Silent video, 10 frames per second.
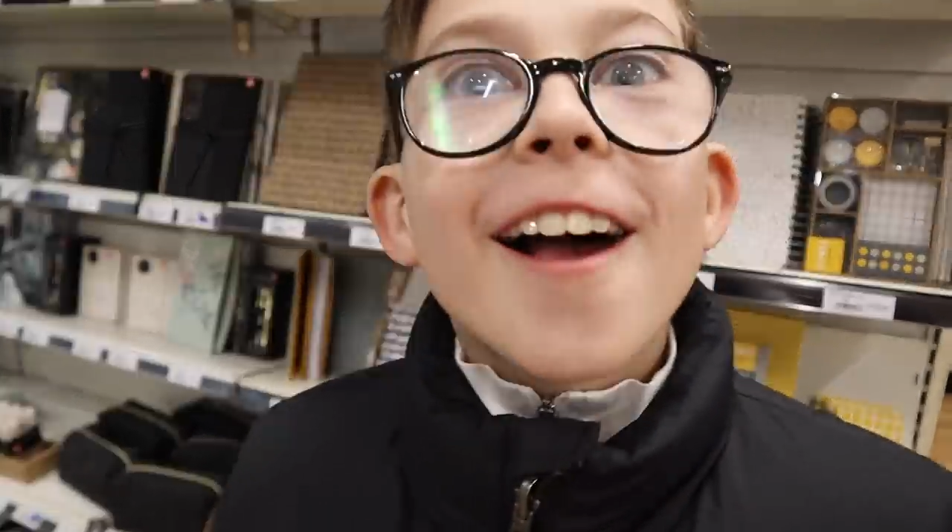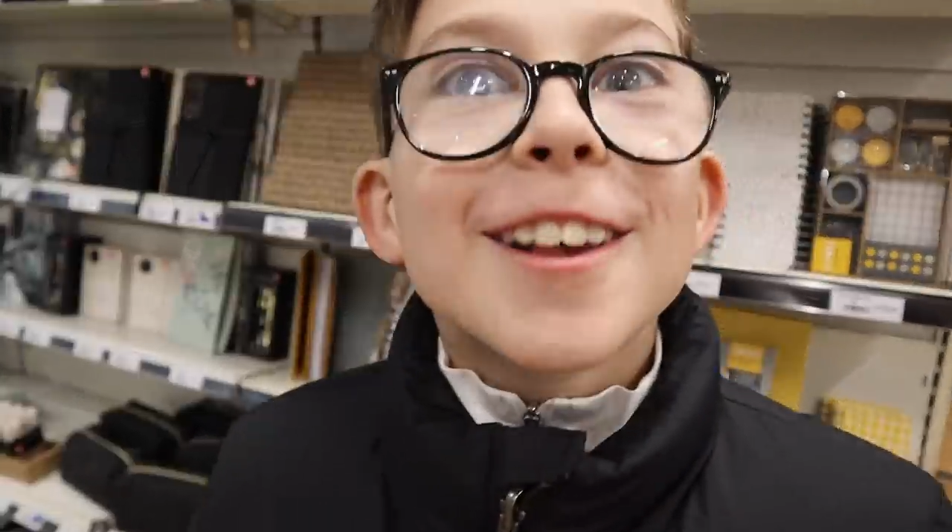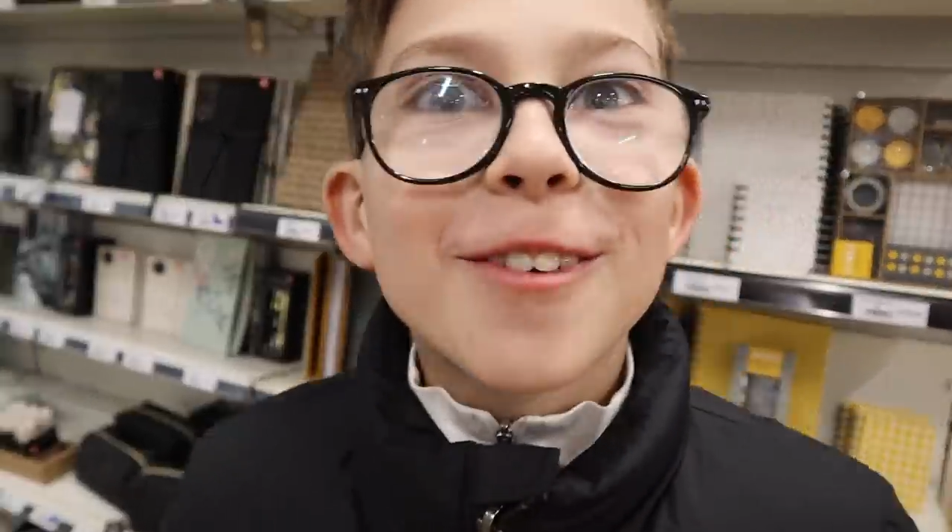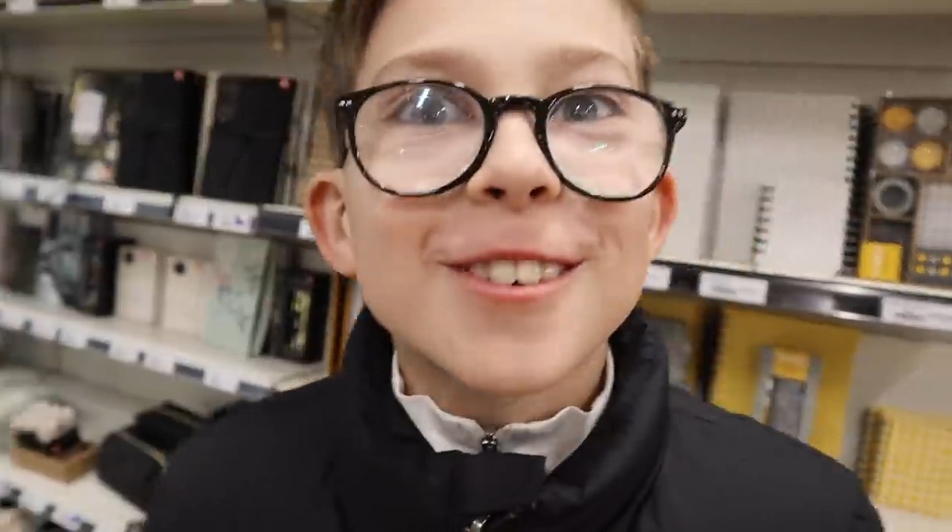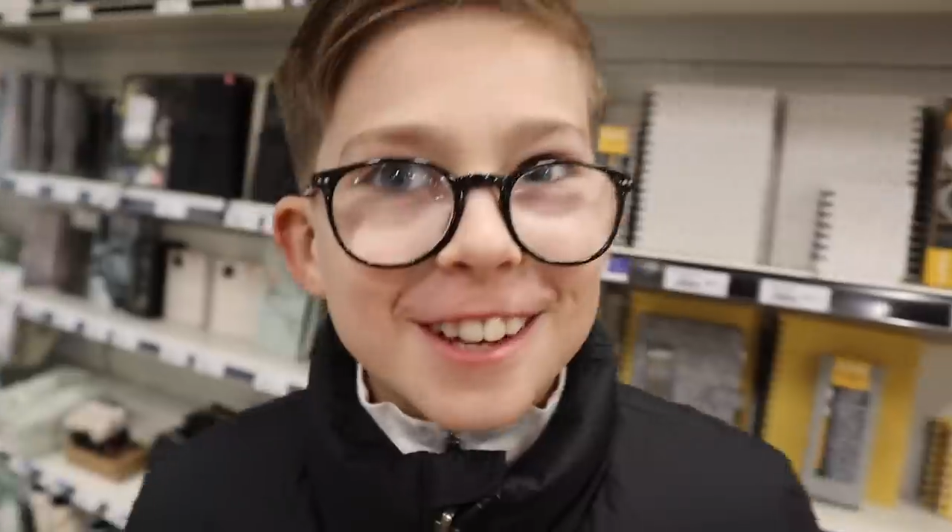
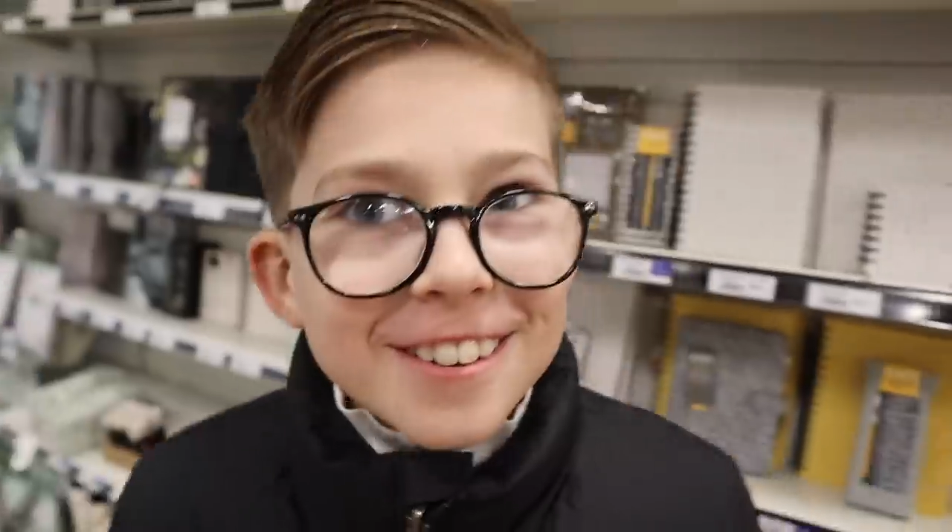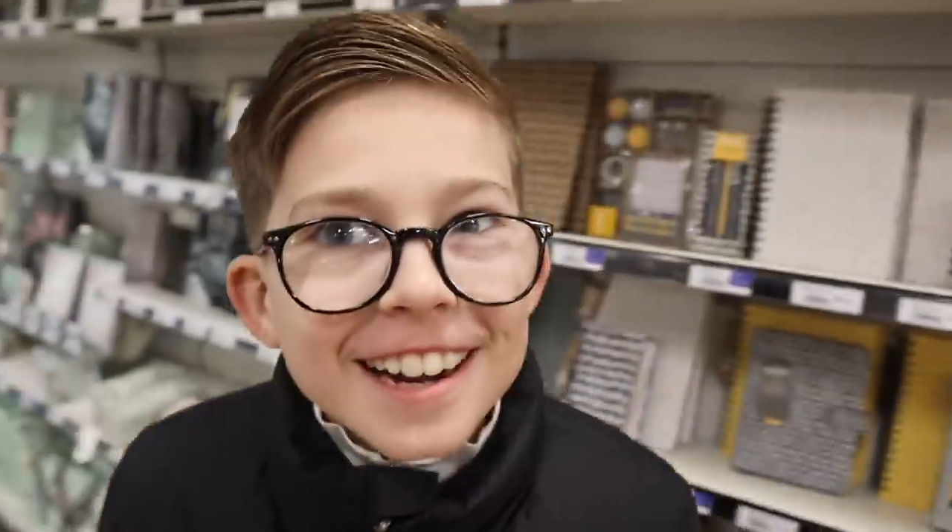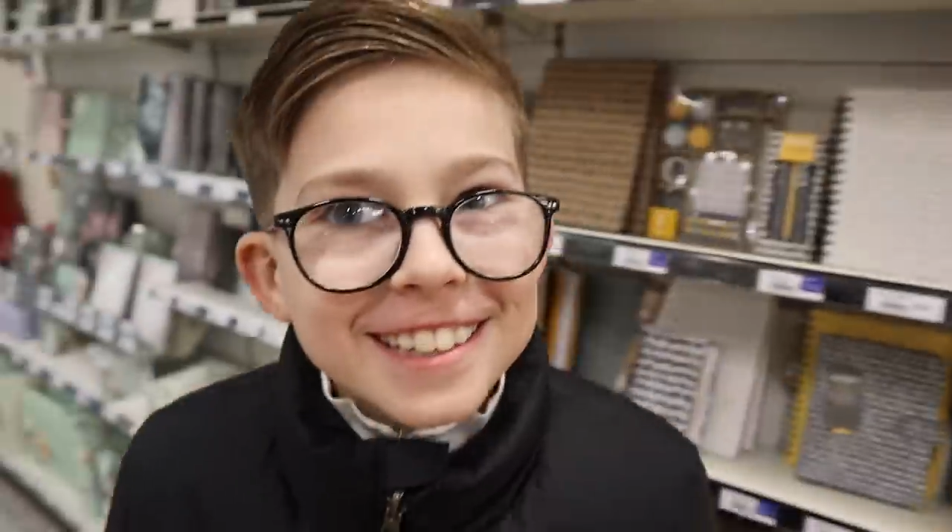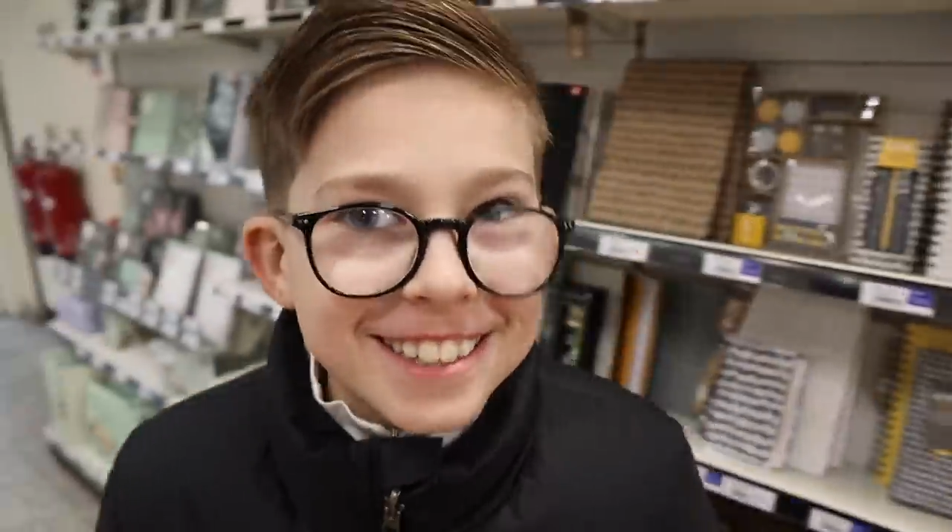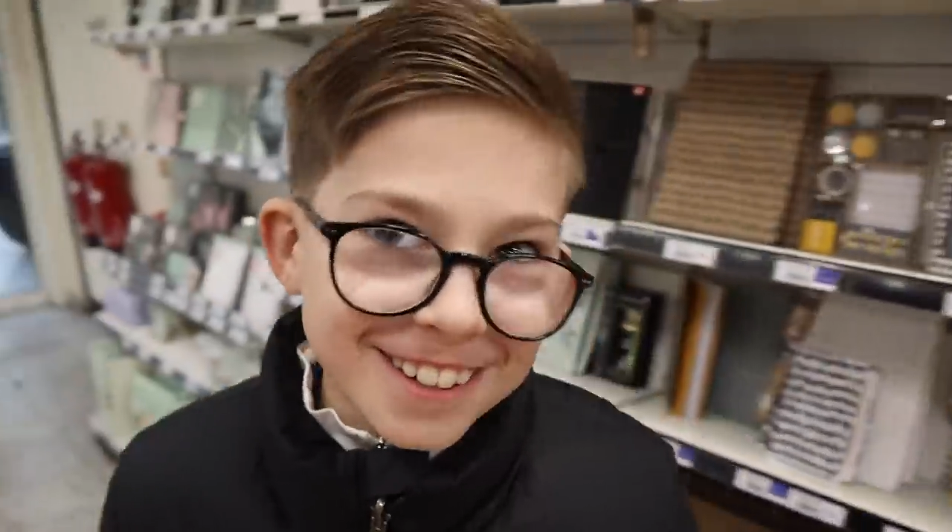Sports
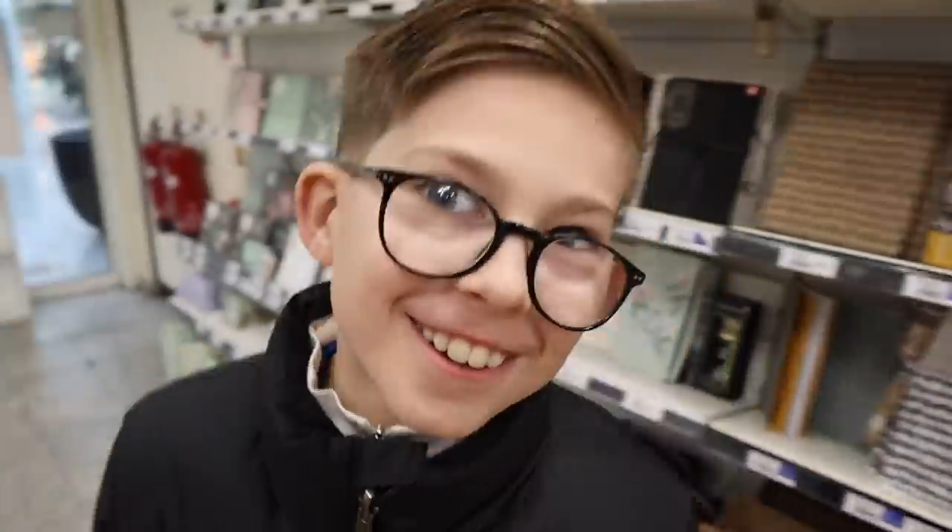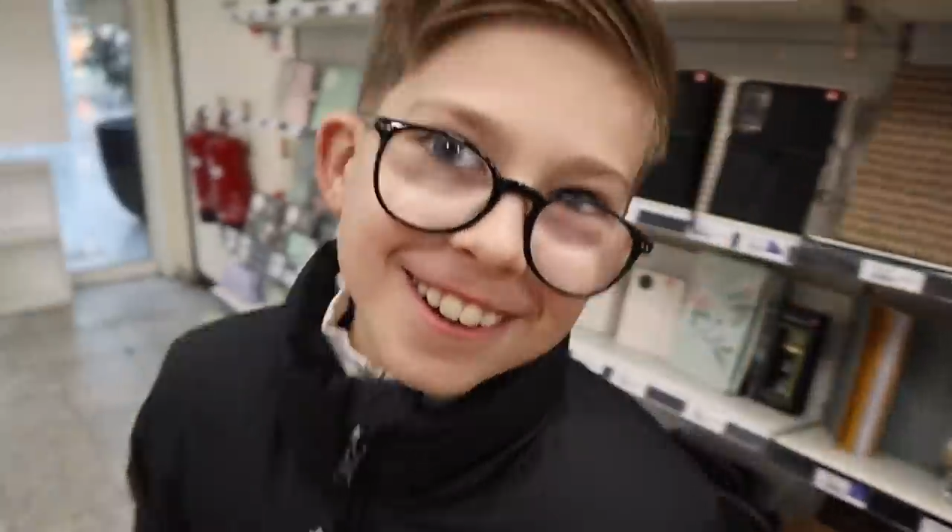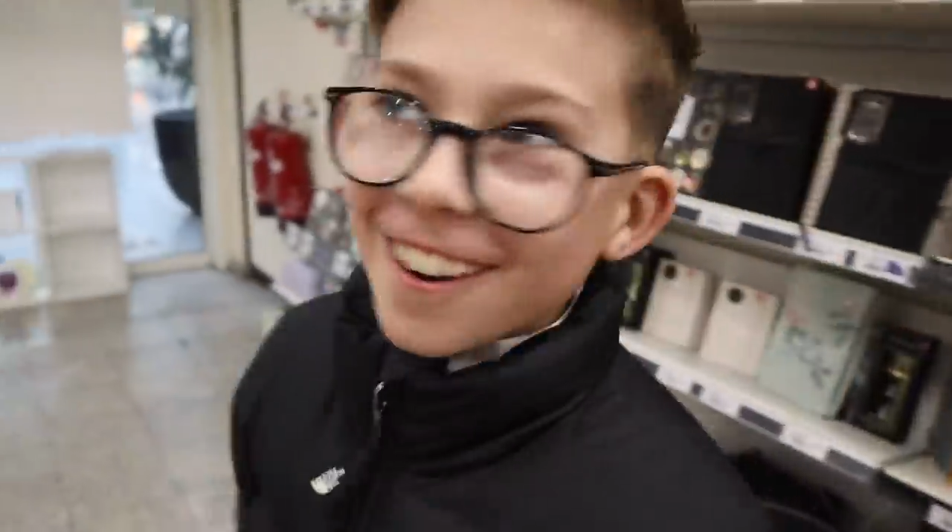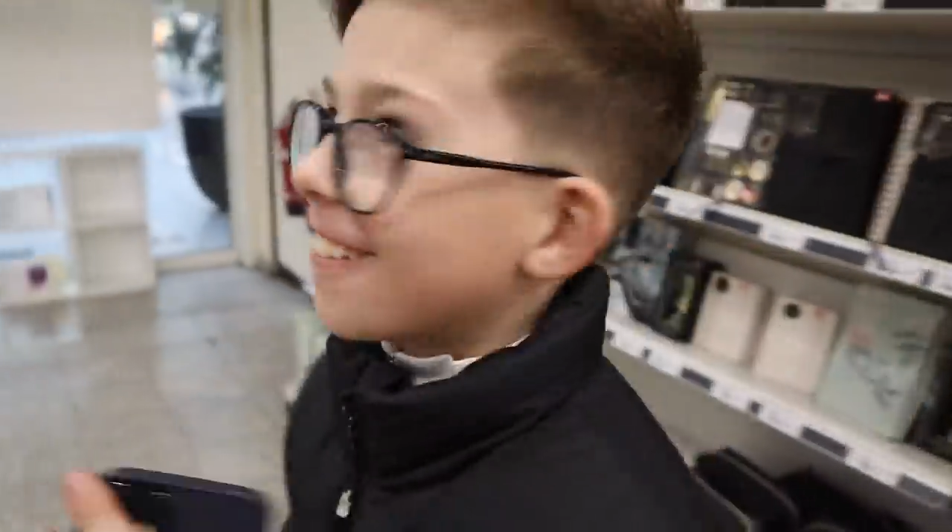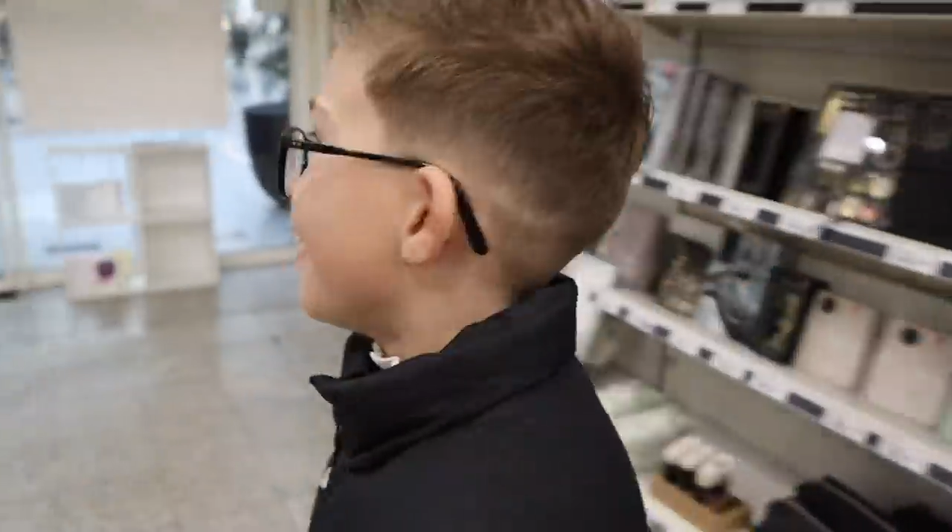Direct, it's got a
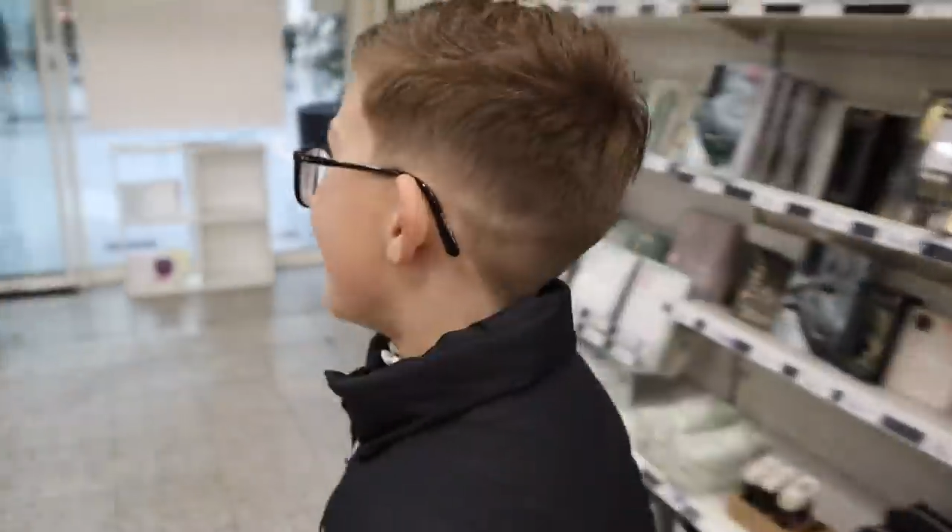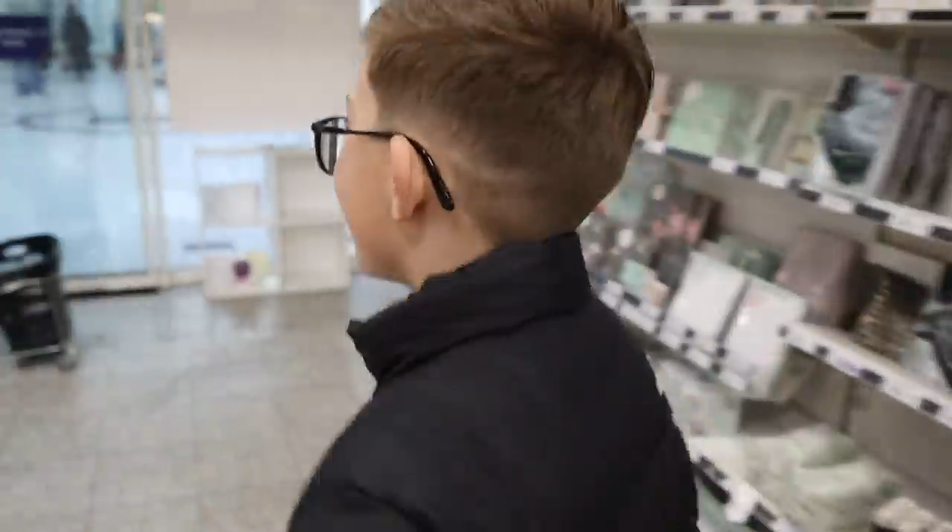goal.